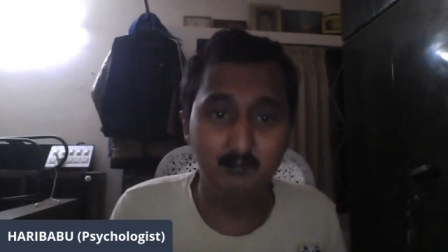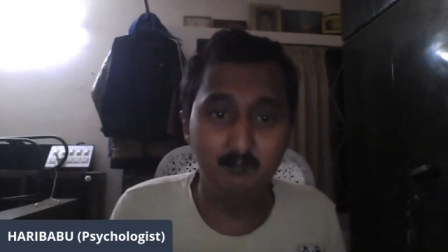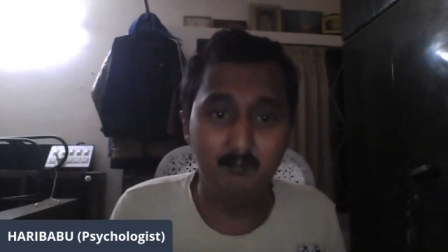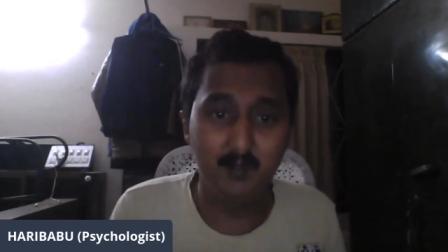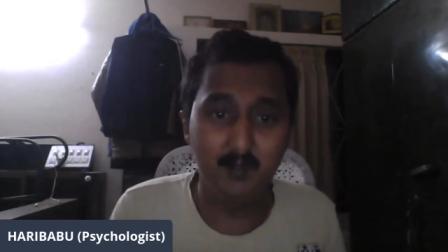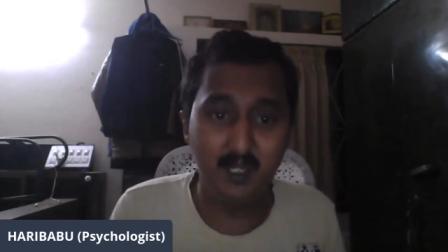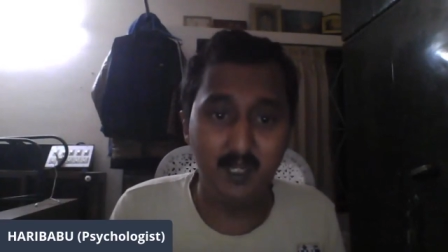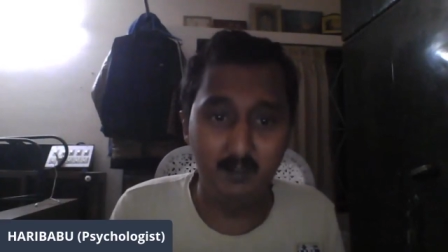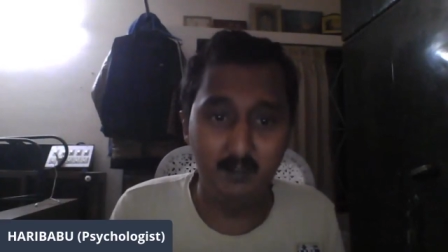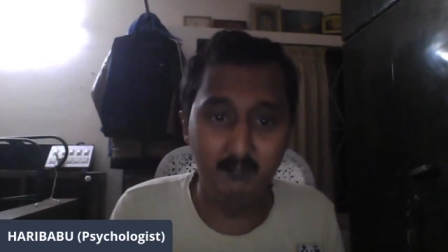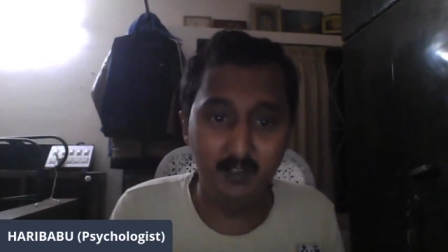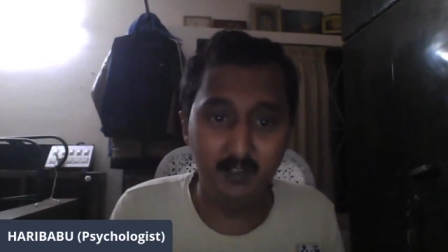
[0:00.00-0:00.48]

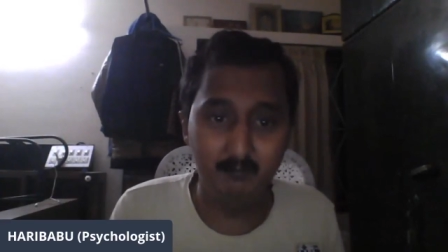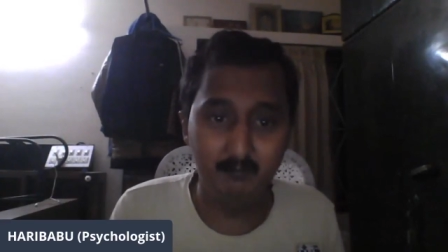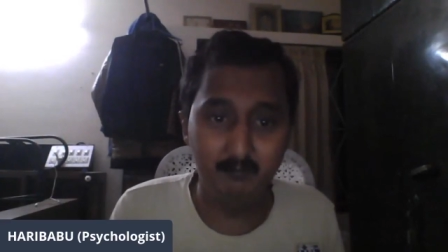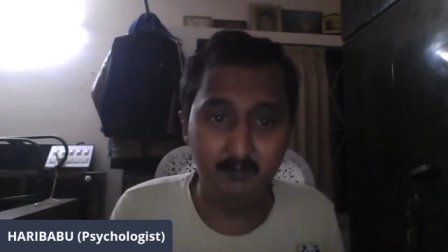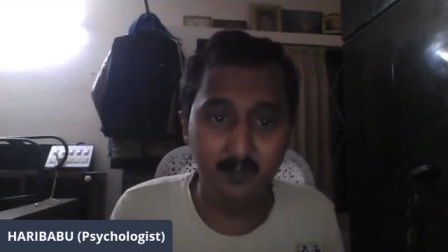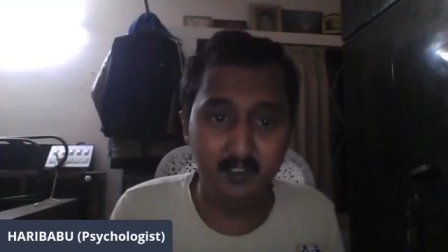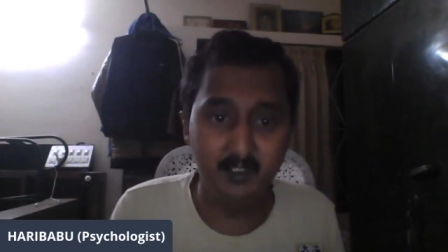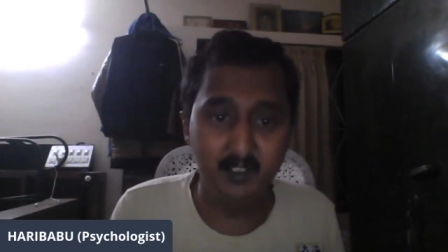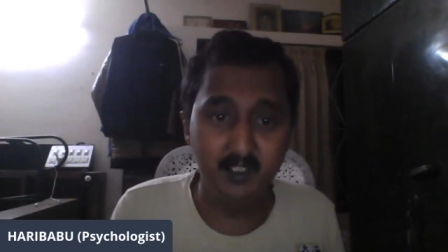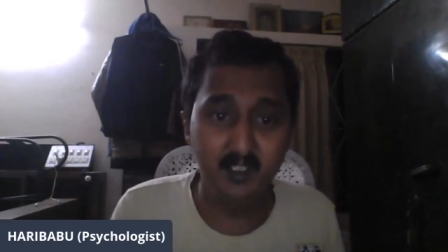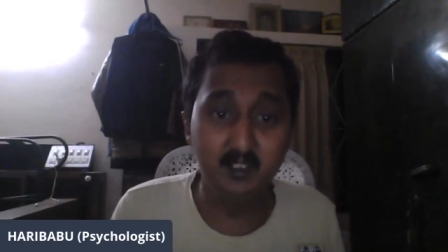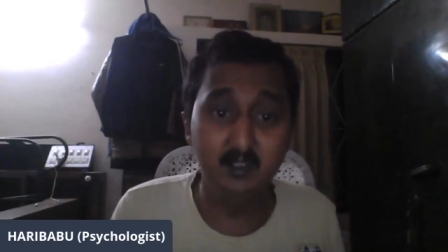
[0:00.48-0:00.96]
pandemic
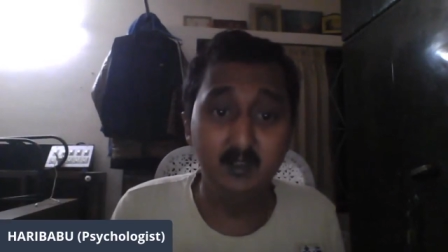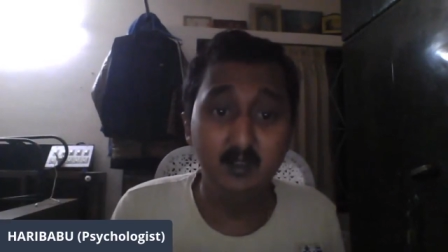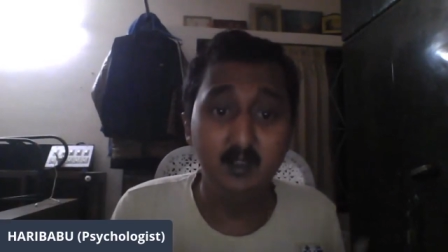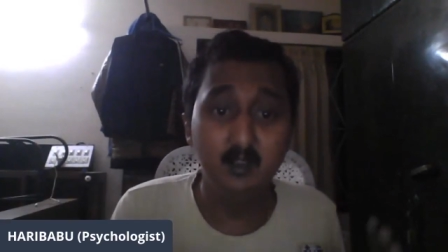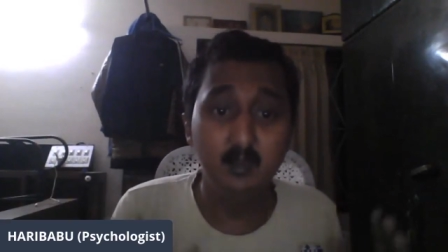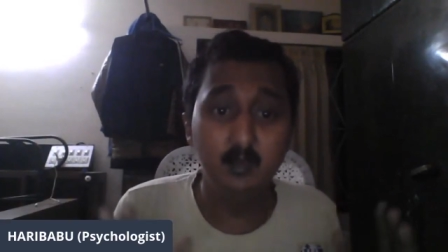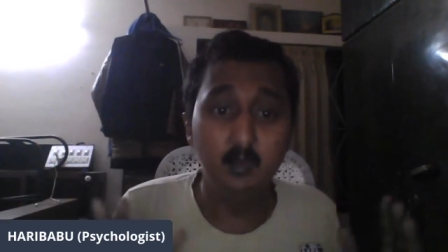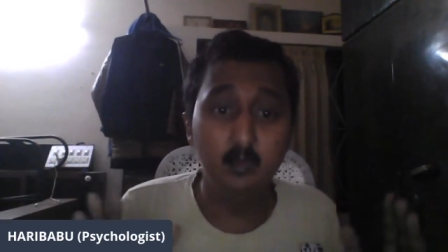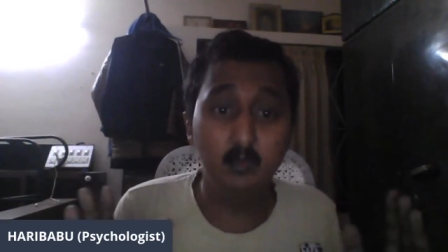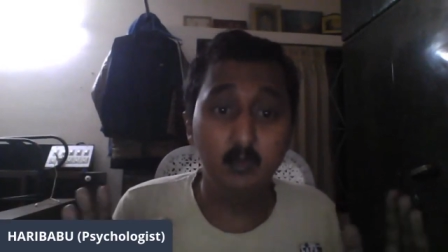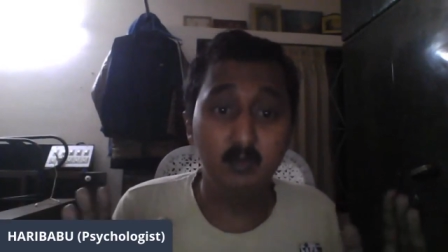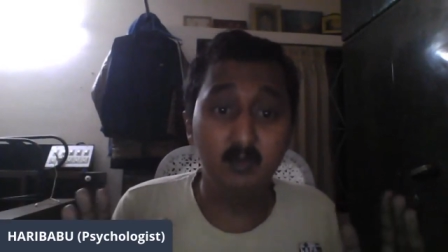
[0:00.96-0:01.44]
period
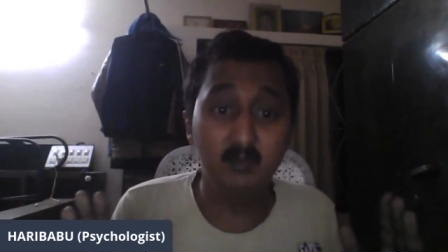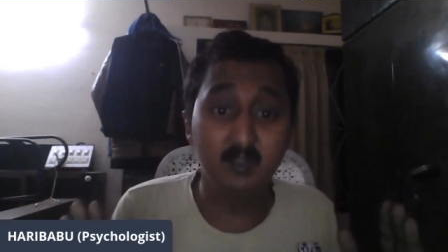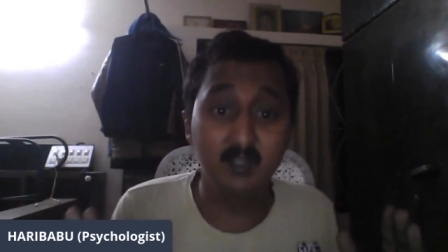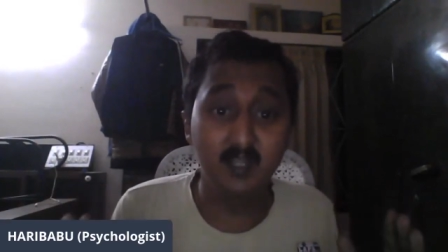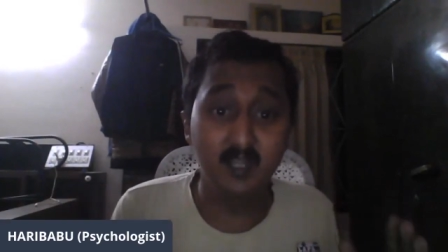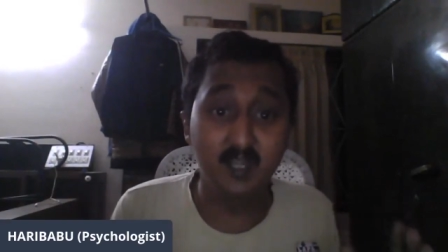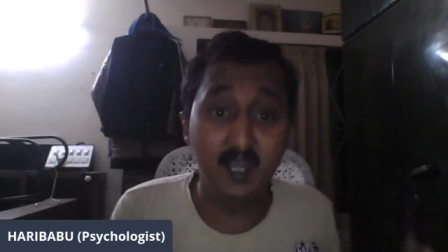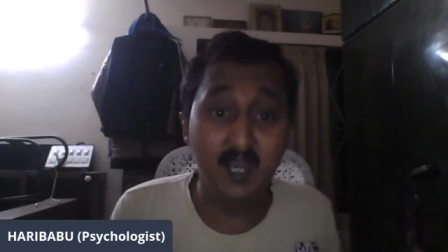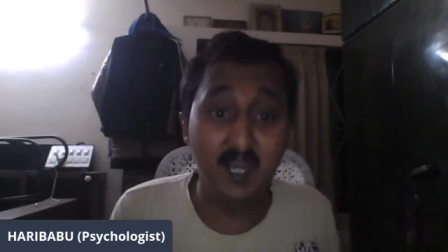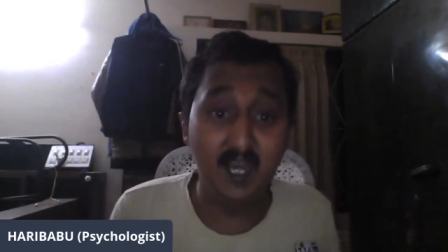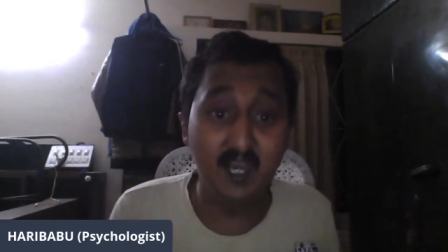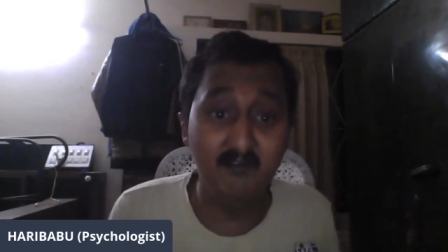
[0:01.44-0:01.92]
to
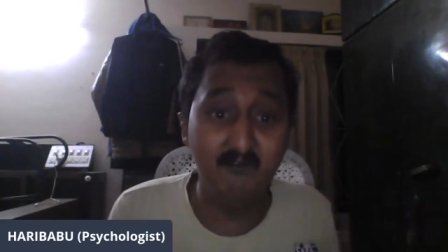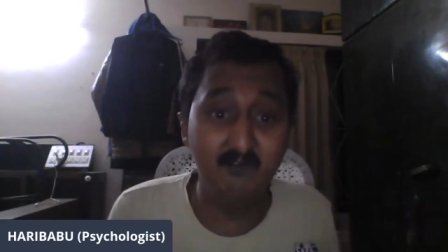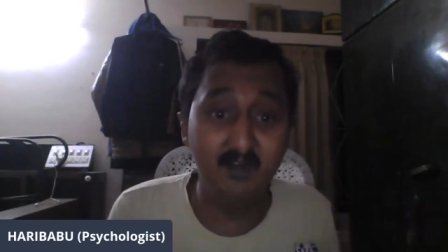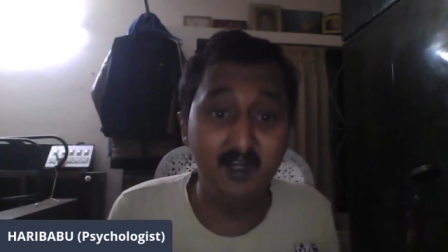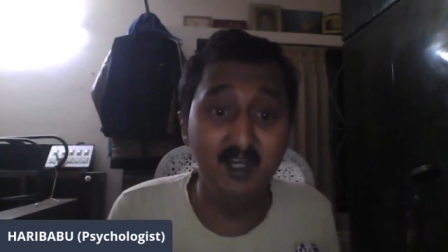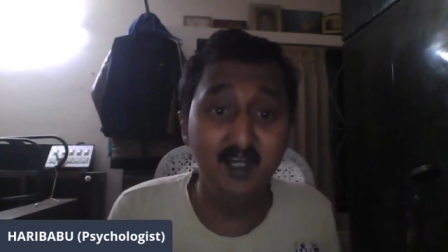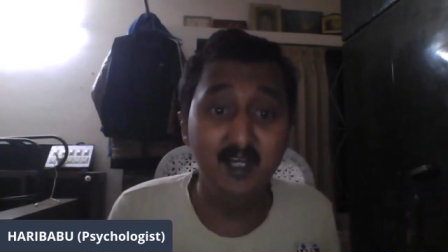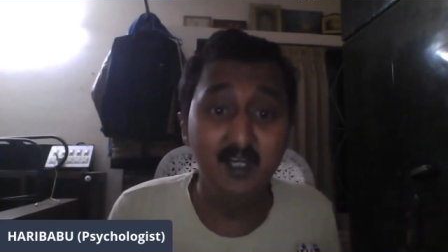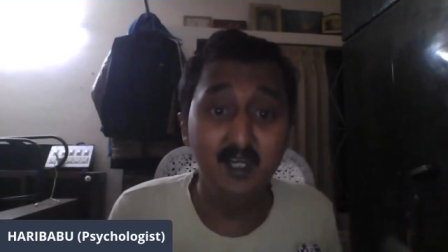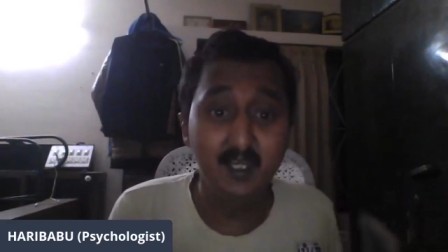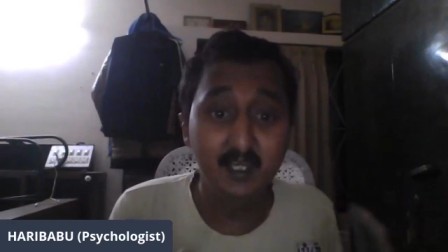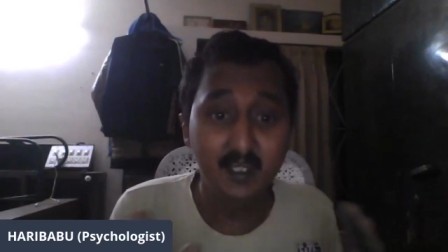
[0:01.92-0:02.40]
have a